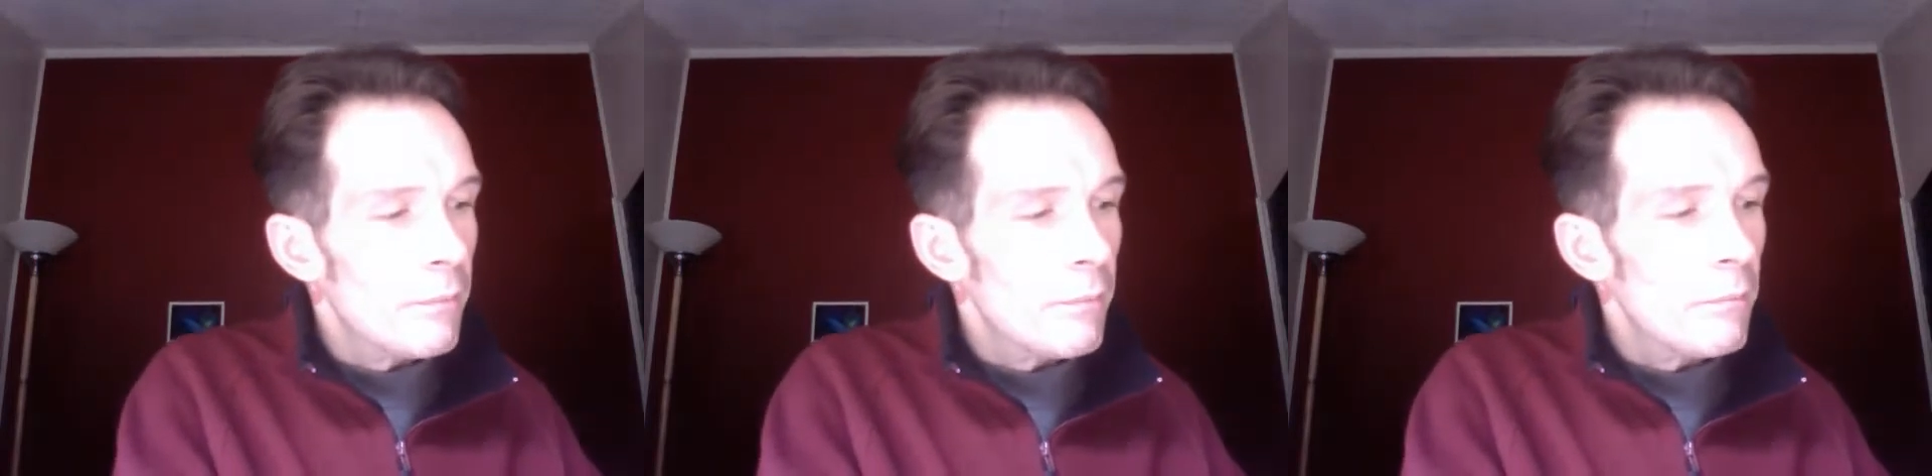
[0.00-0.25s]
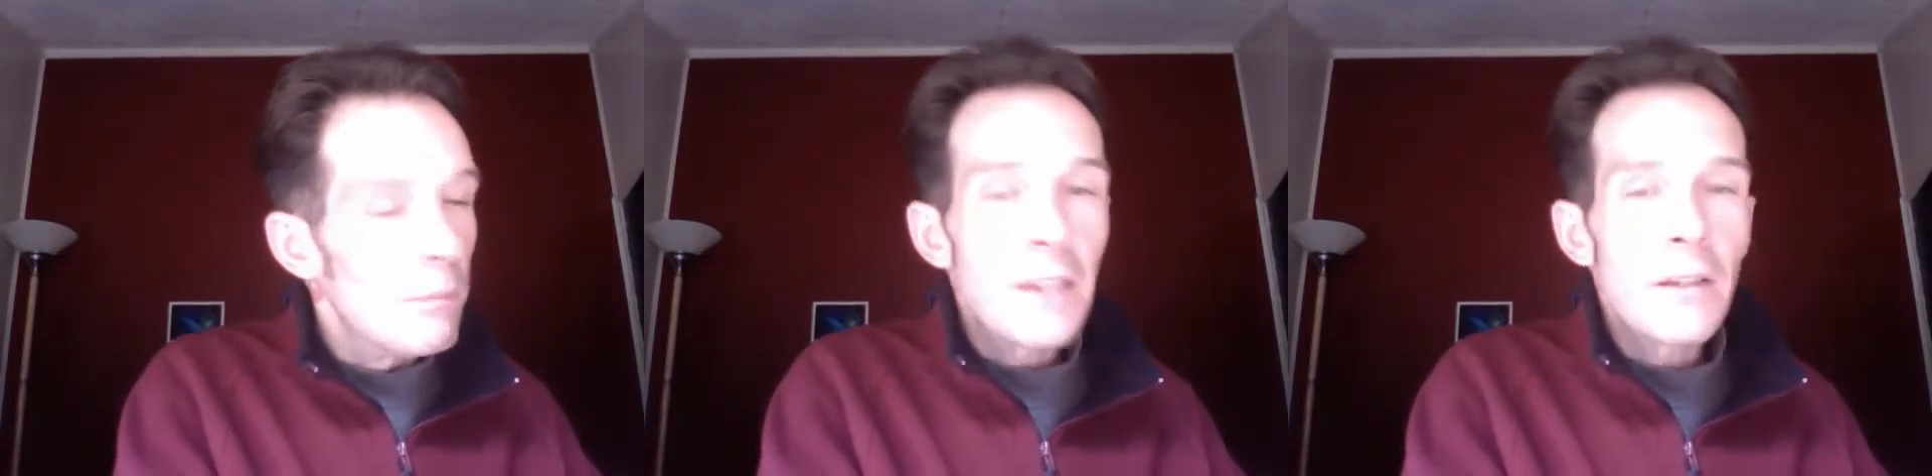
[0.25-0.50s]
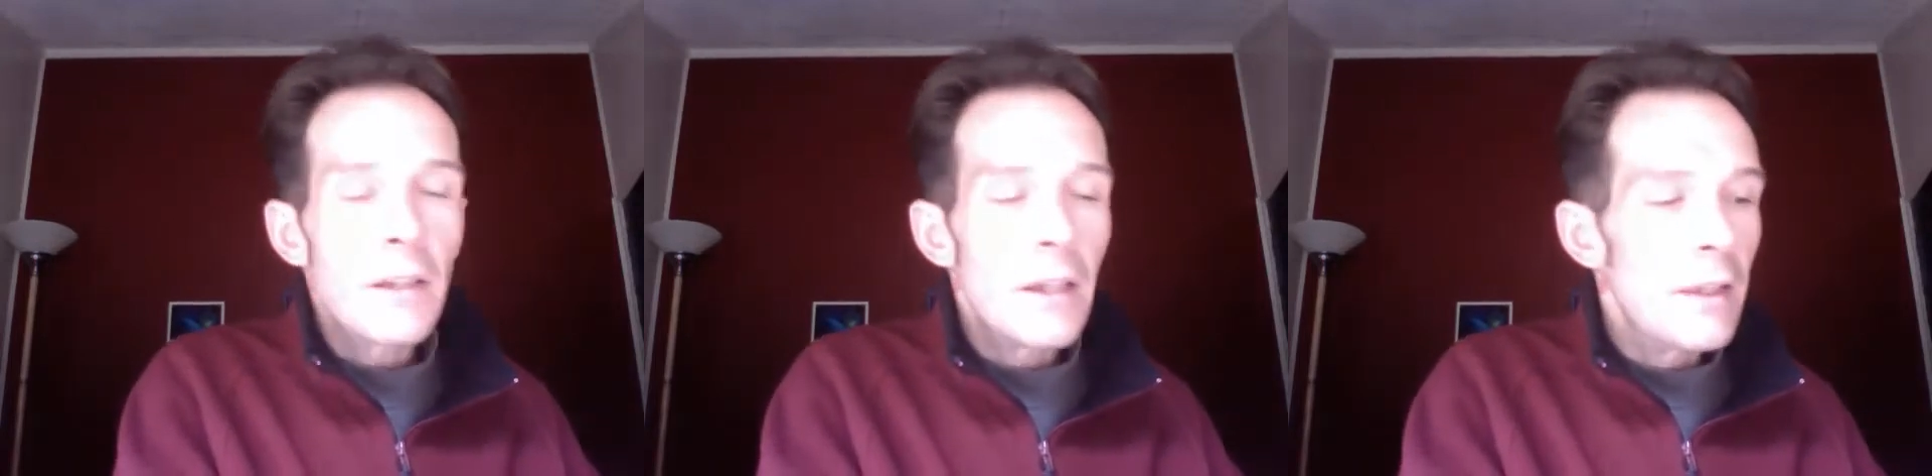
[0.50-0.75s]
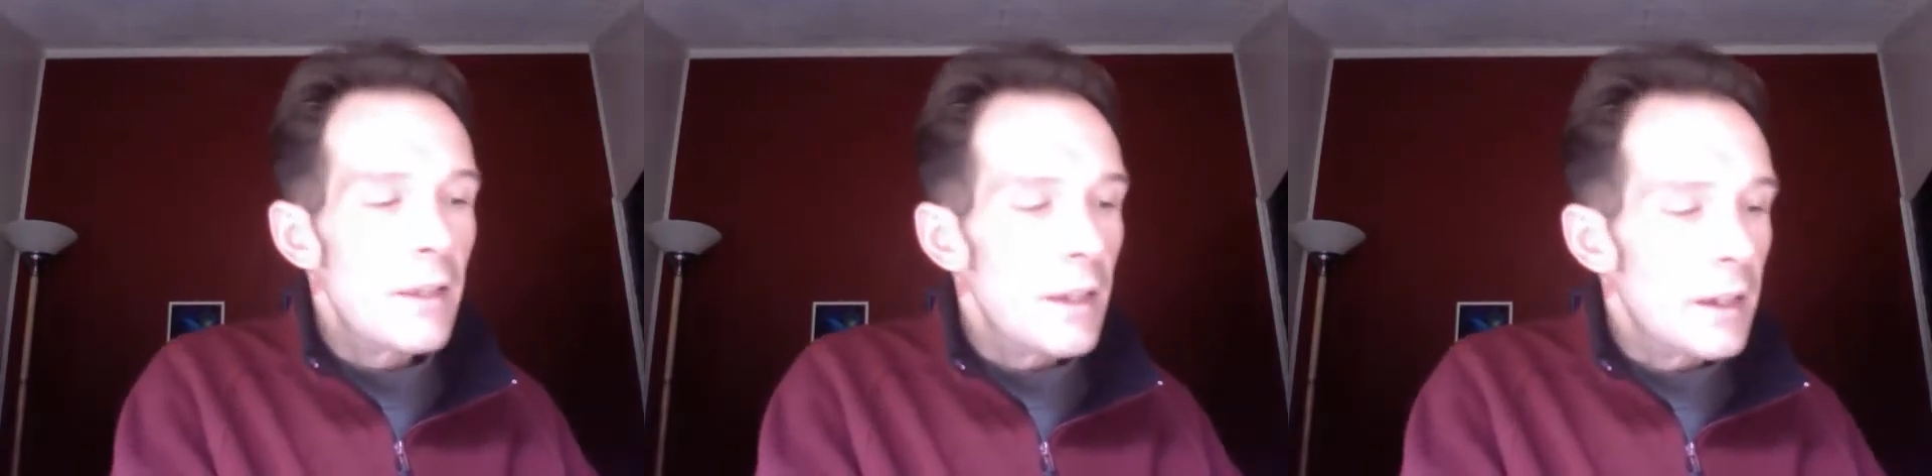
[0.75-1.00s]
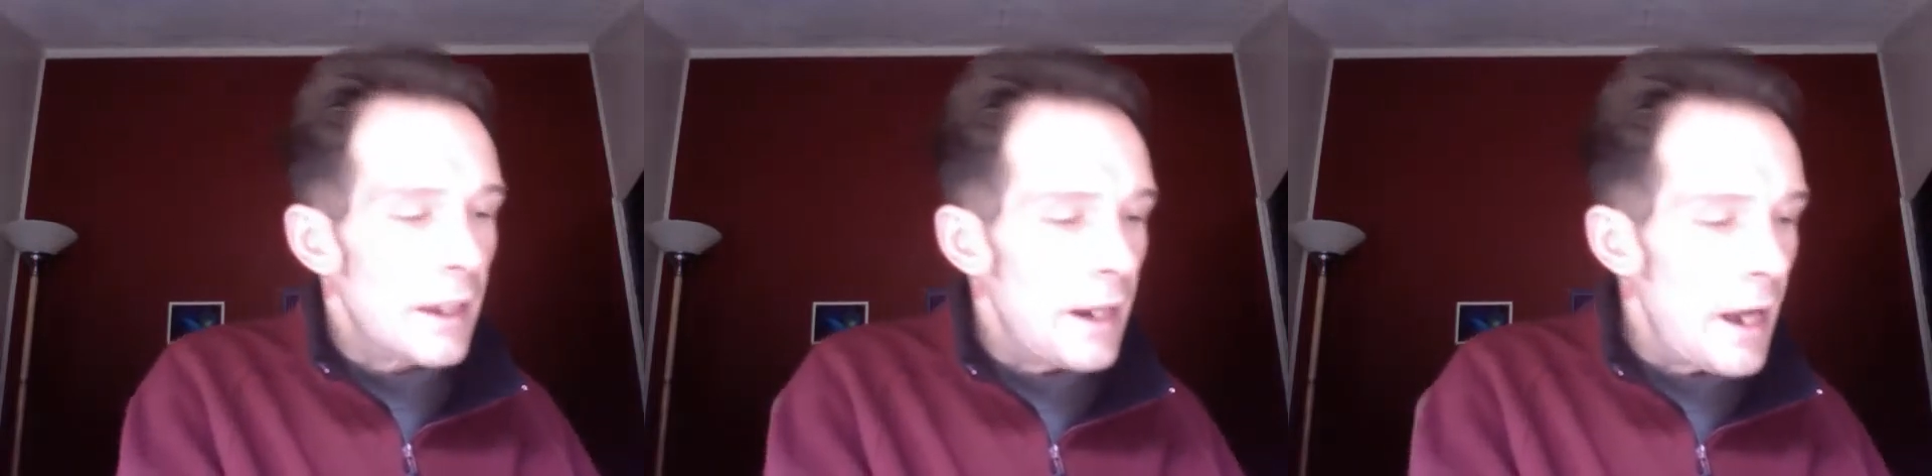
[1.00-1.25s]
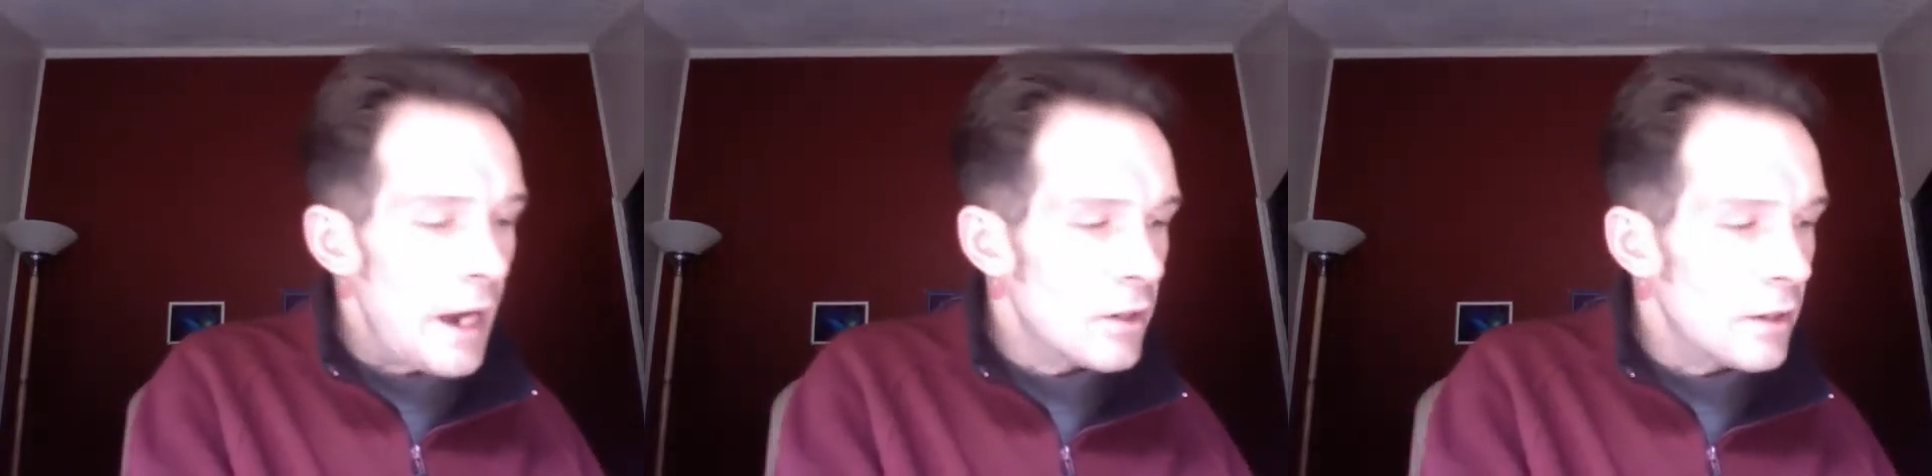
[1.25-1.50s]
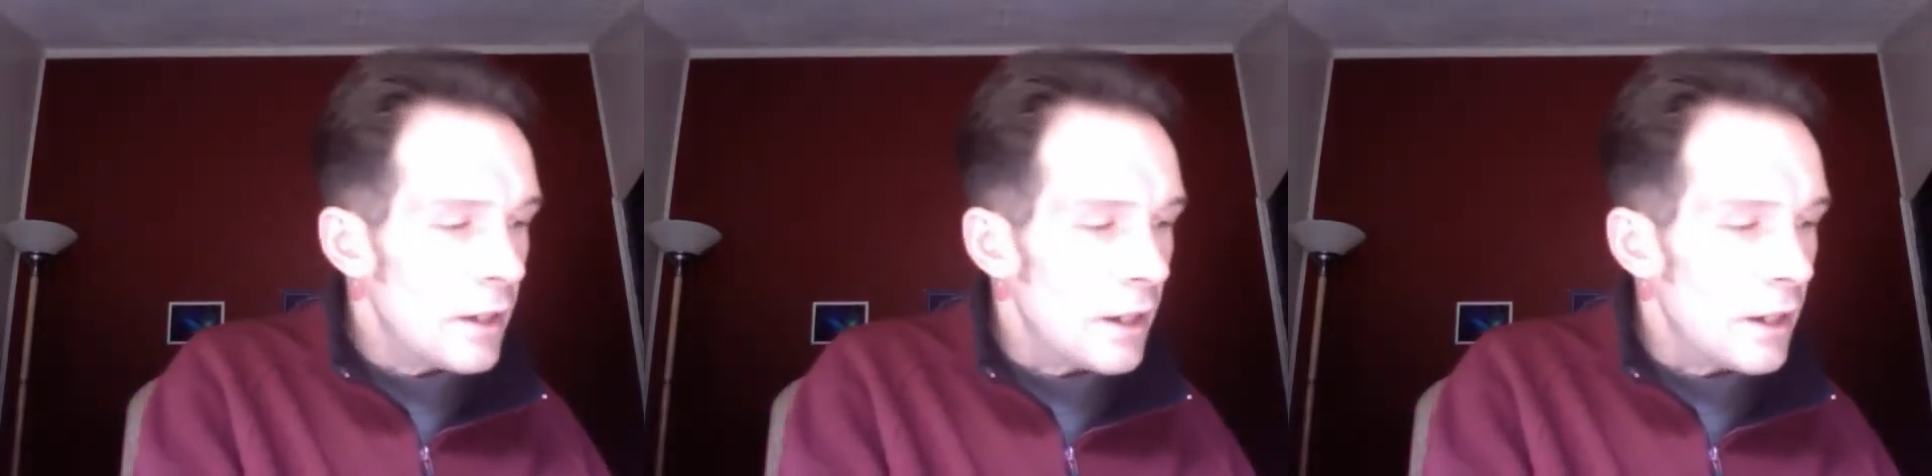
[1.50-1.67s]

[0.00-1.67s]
basically the connection